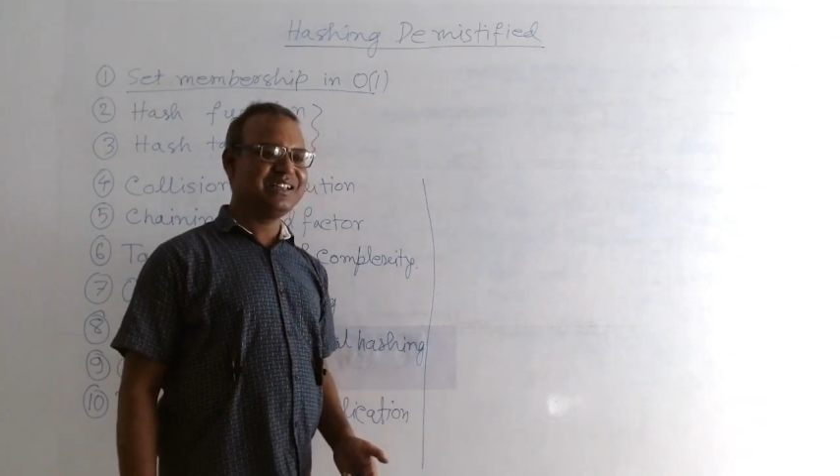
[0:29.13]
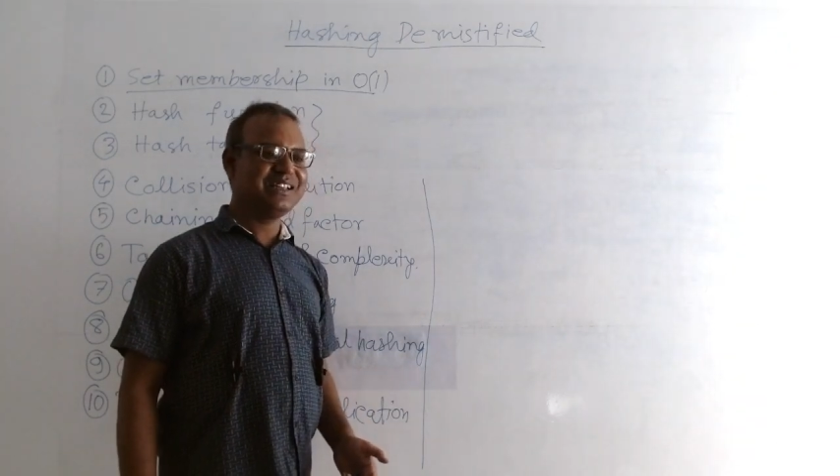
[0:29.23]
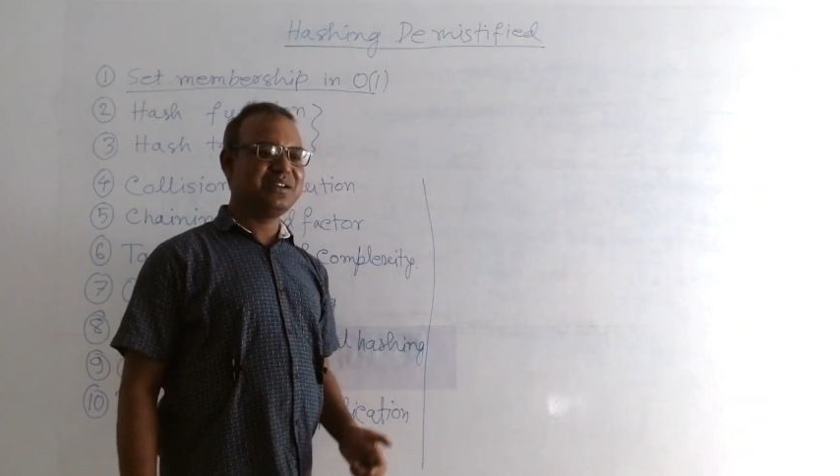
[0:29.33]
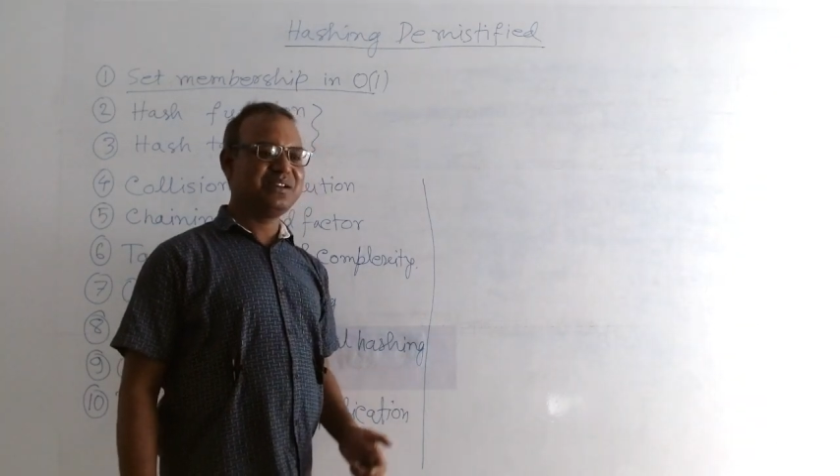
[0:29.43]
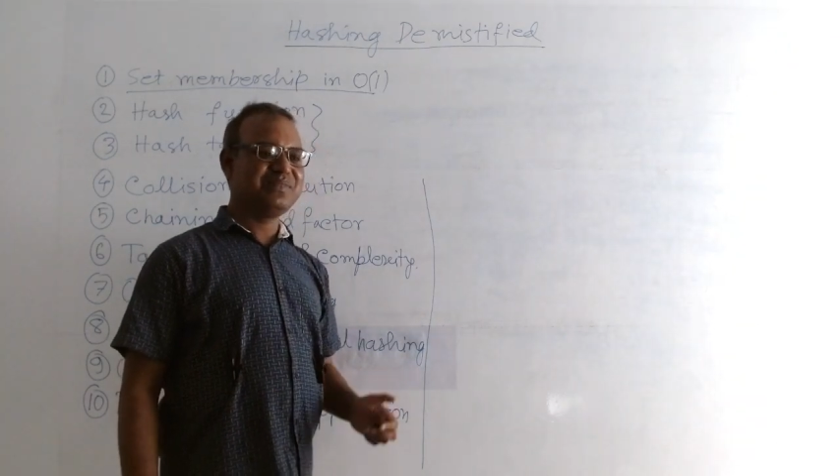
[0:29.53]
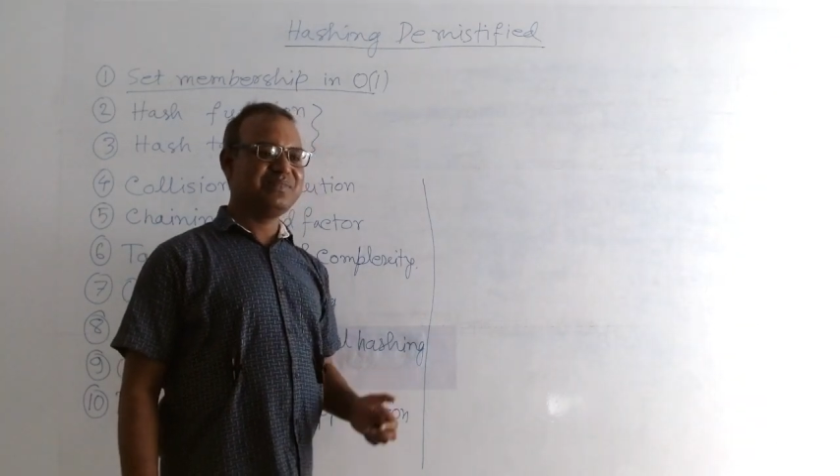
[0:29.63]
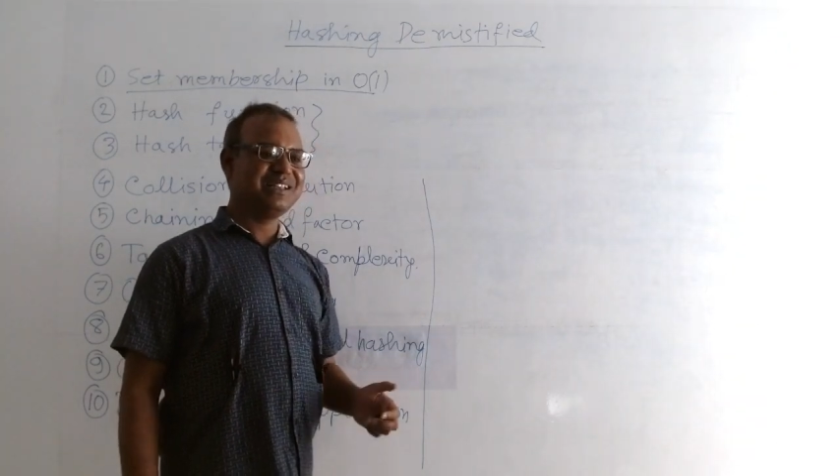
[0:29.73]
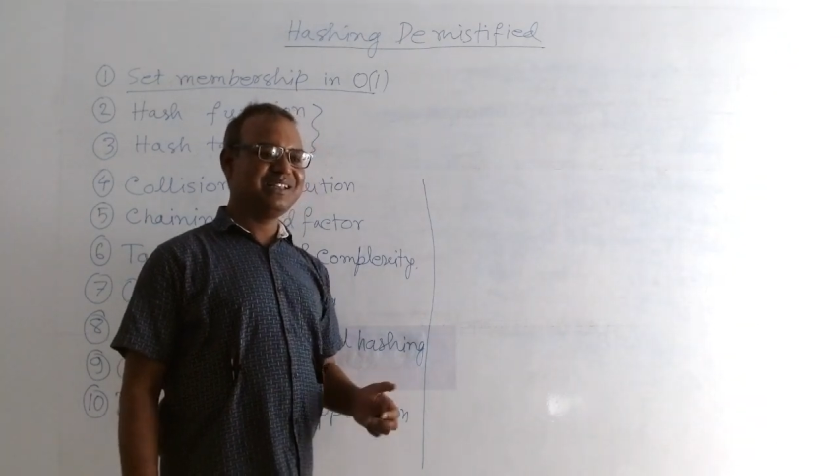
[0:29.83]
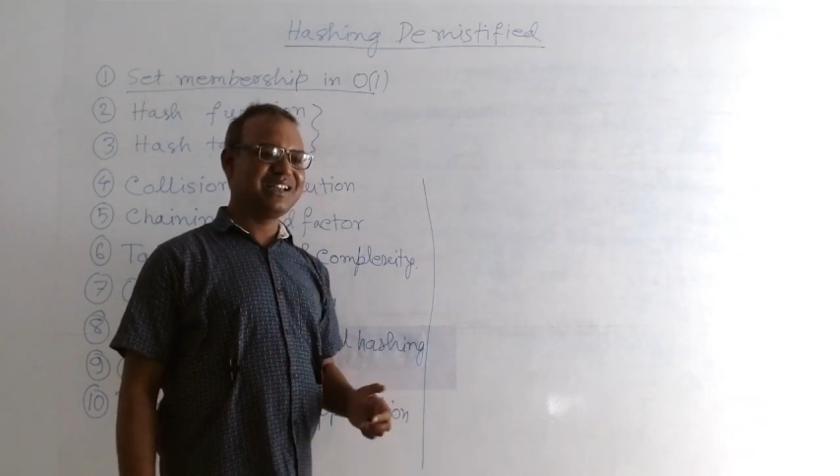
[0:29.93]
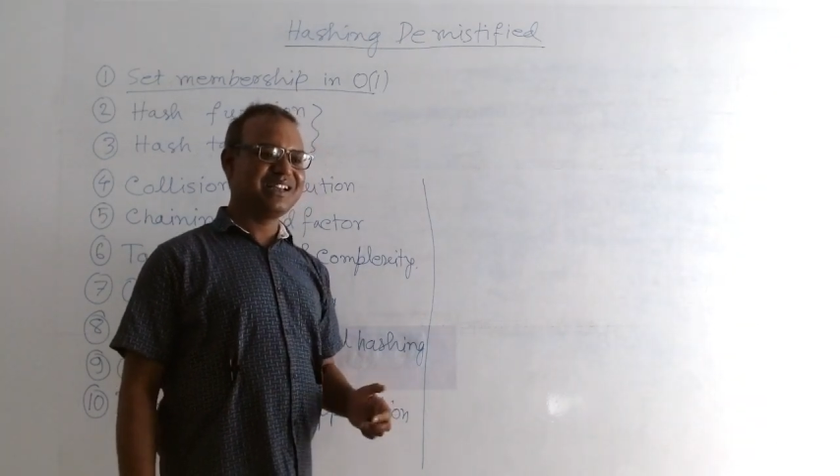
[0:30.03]
but
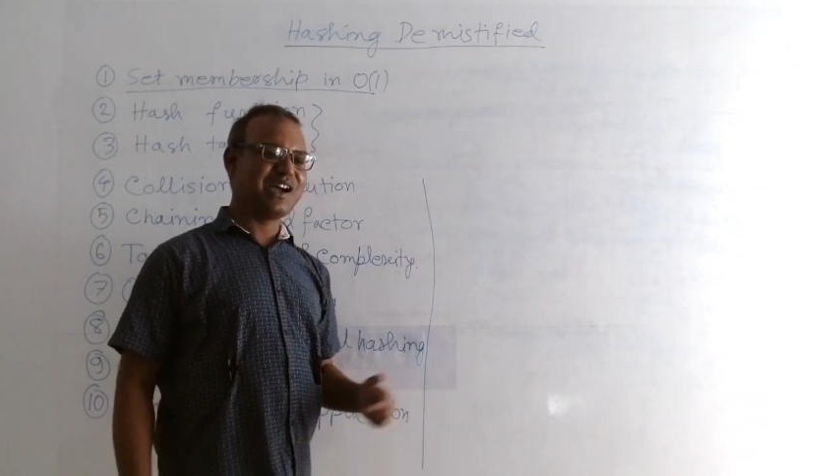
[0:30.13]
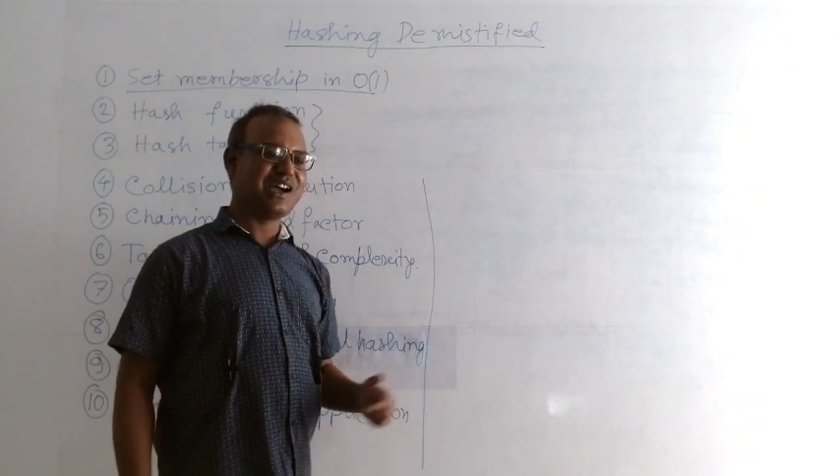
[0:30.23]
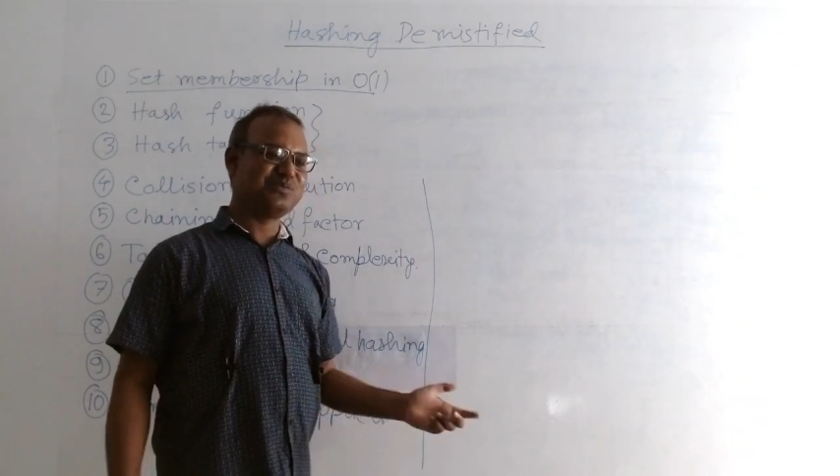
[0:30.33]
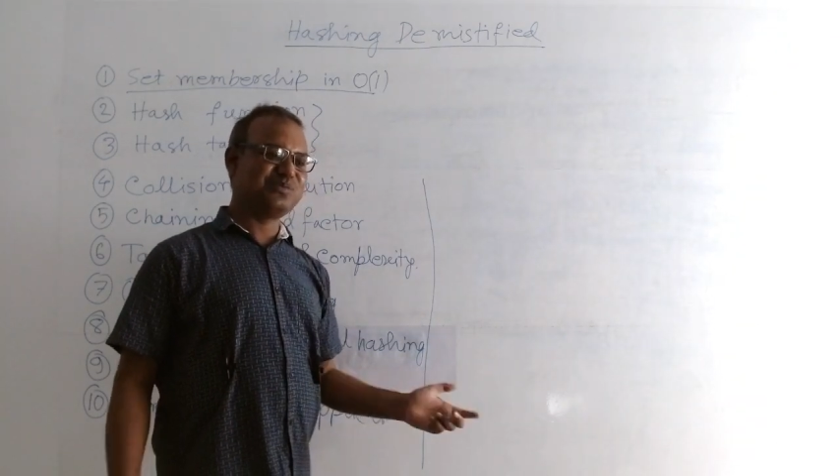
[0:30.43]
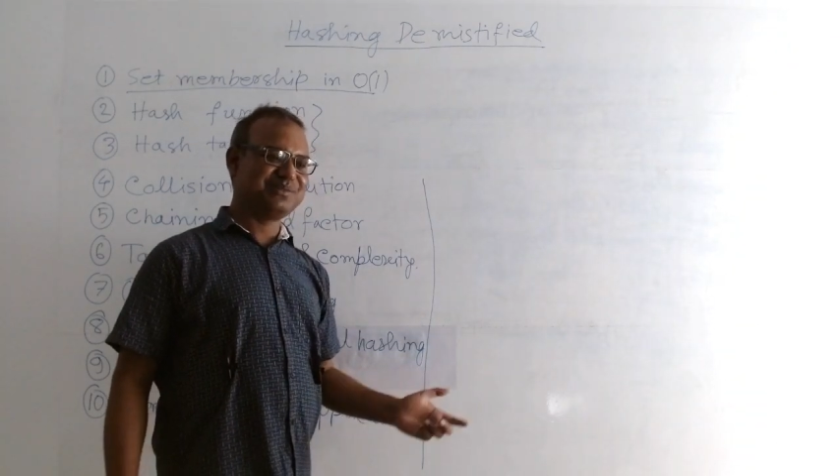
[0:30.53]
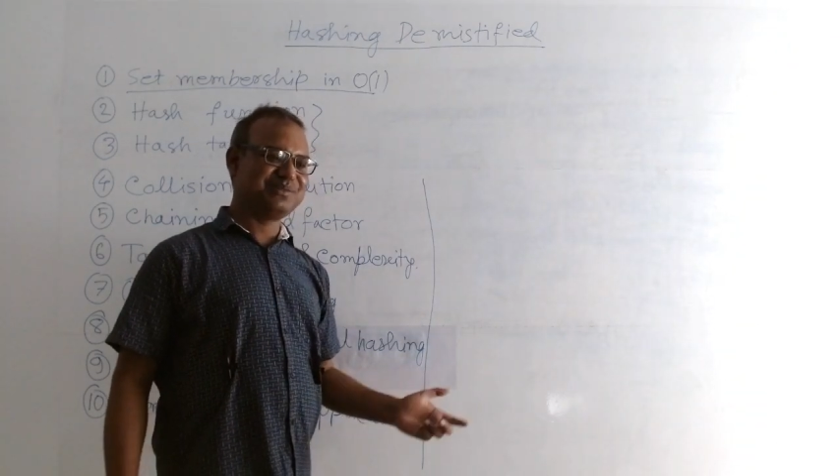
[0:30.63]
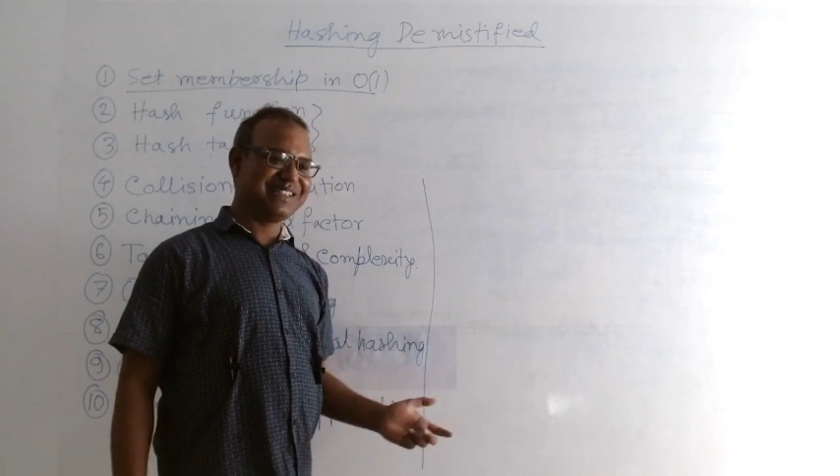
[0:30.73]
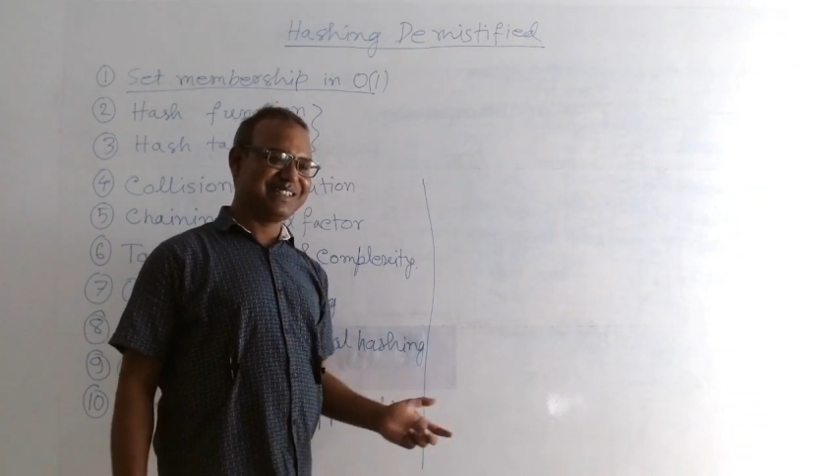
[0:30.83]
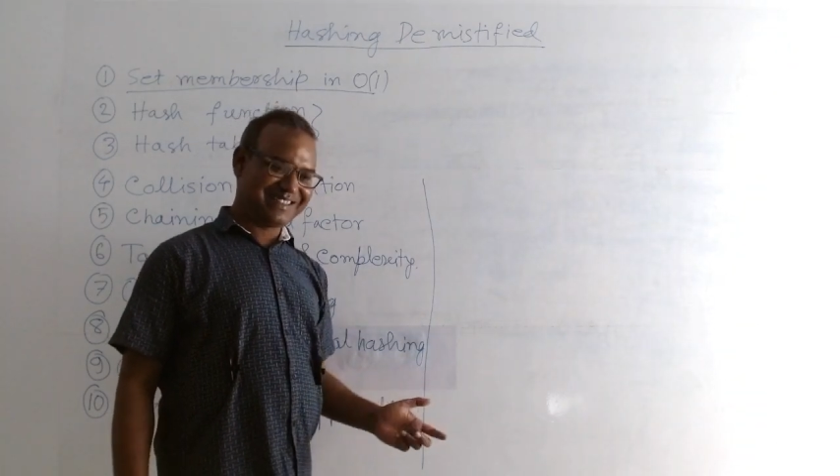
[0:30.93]
how much bigger?